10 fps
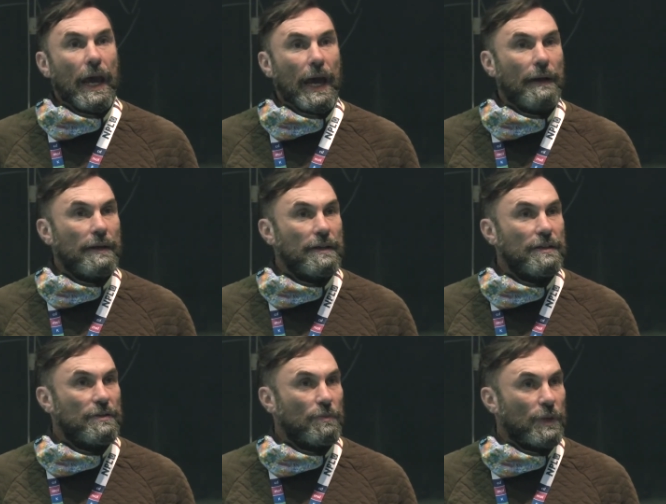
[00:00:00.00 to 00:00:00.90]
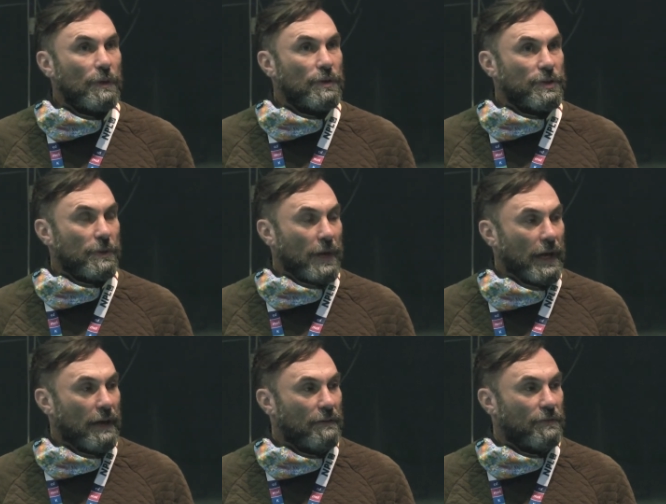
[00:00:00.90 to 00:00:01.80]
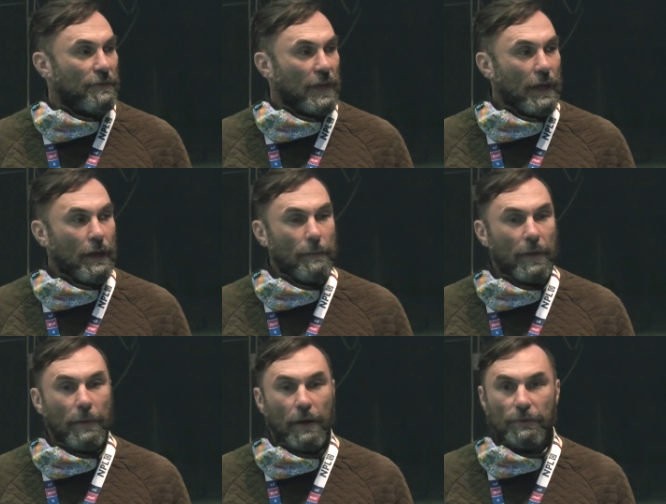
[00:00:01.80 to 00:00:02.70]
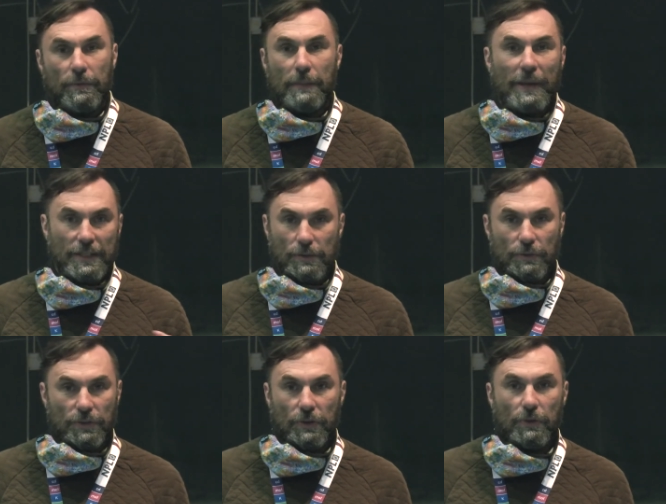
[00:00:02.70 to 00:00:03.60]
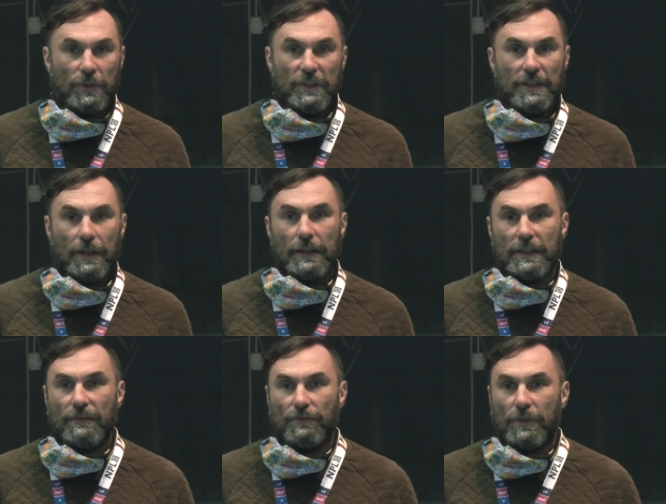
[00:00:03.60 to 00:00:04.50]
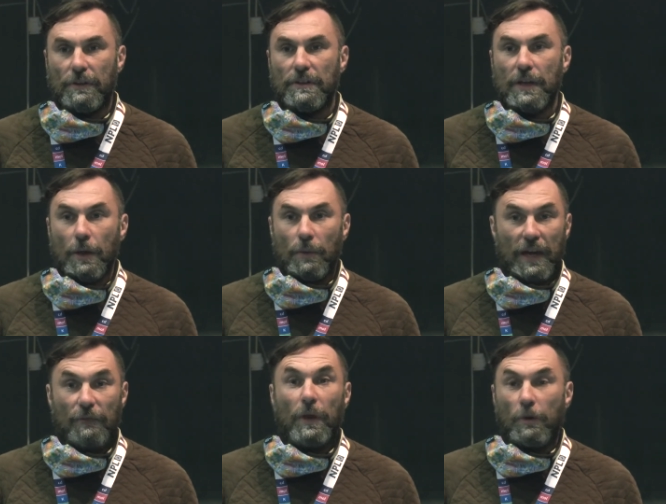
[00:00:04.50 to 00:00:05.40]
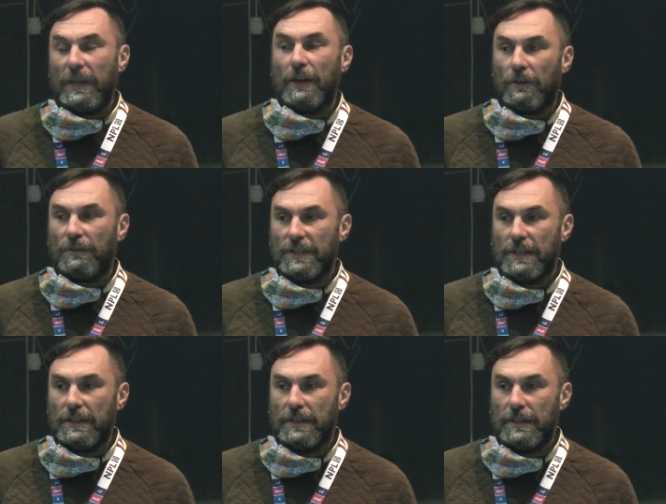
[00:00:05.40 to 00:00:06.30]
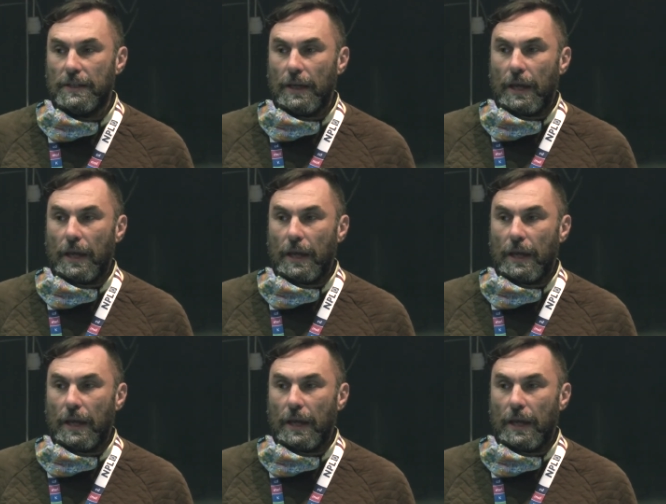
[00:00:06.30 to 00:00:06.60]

And we also have, um, apart from in the medical school, which is slightly different, we have wellbeing officers.